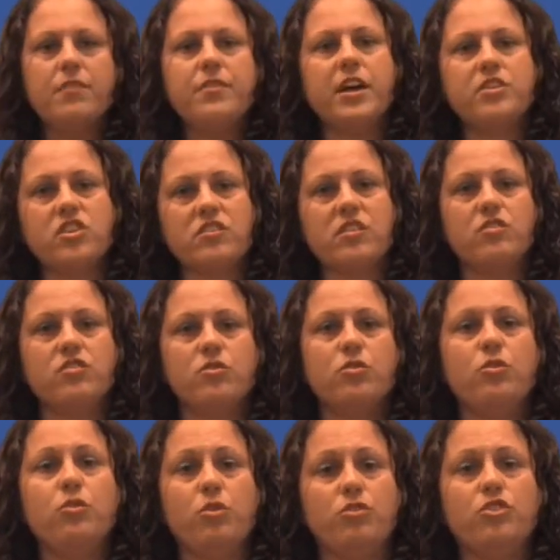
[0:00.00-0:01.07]
That just lets
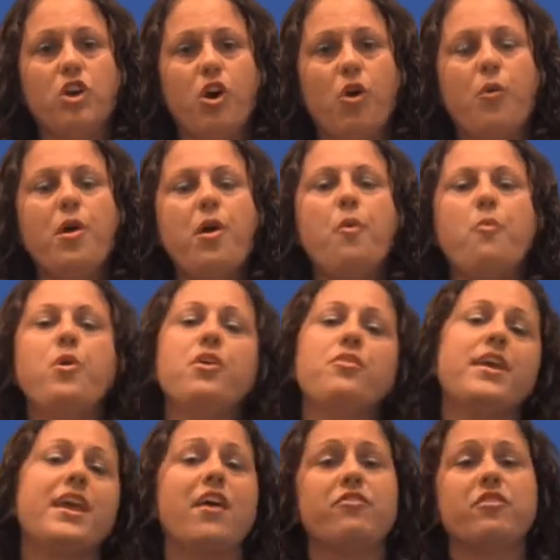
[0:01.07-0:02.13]
Google know where
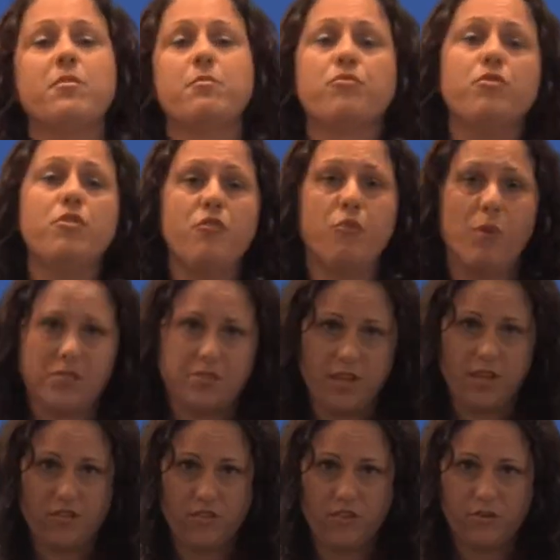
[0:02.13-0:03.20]
they have to improve what
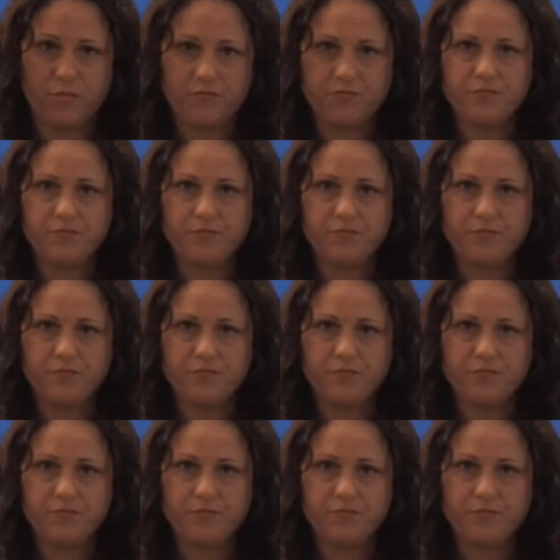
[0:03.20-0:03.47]
they do.